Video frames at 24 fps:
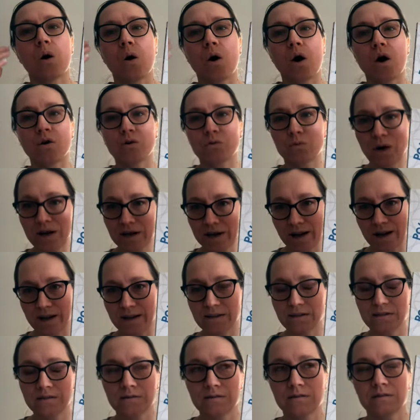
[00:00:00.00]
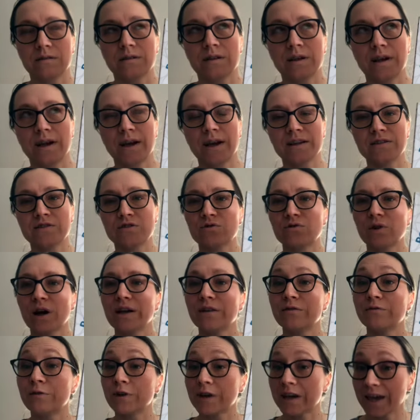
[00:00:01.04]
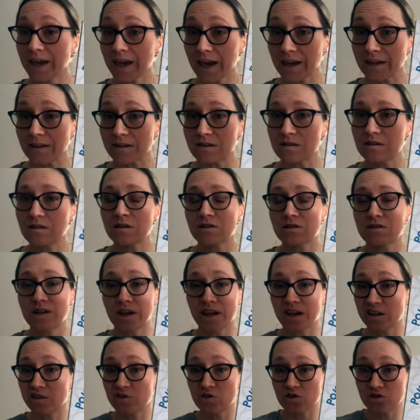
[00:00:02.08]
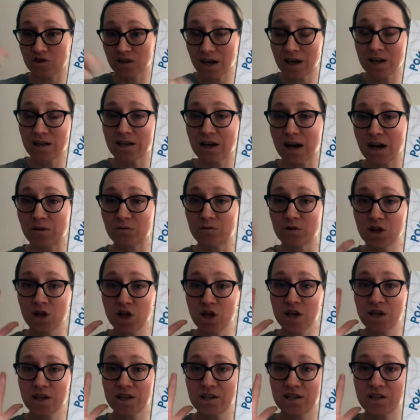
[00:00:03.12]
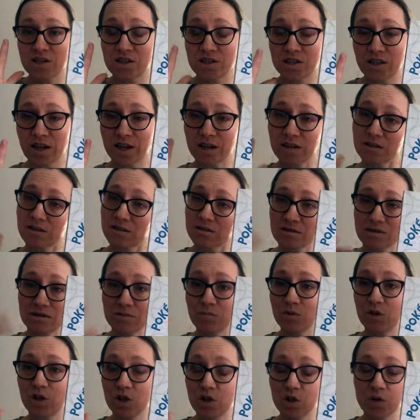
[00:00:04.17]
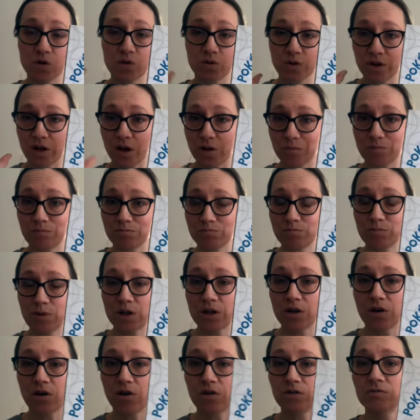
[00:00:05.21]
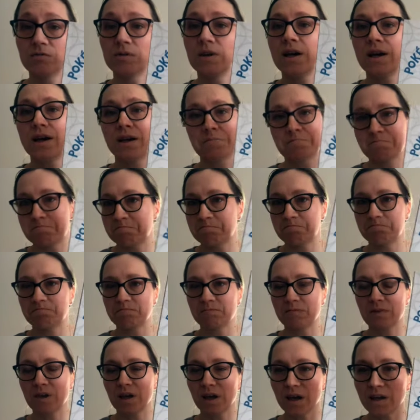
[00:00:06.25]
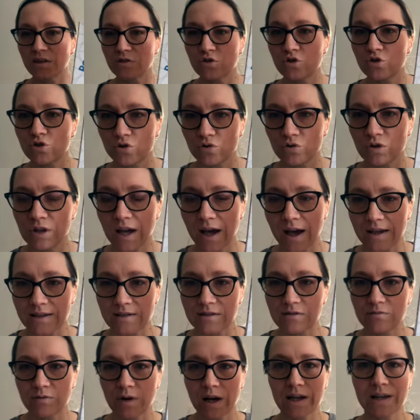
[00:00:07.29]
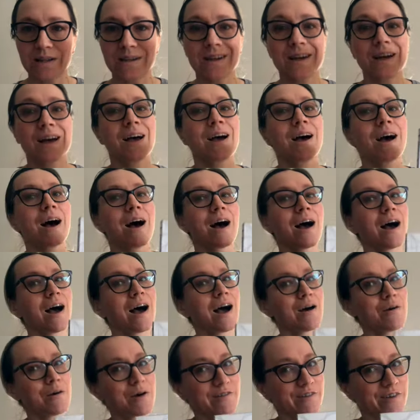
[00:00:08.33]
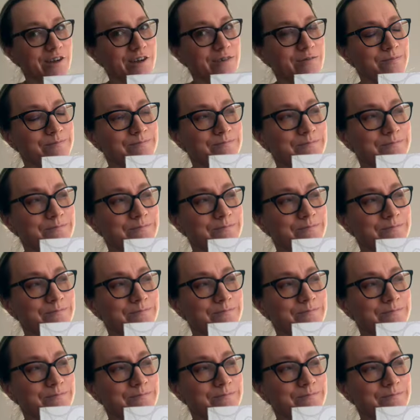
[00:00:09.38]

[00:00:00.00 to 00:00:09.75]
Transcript: on one hand, it's great for kids because they can just cut it out, stick some glue, you know, put it on, it should last, right? However,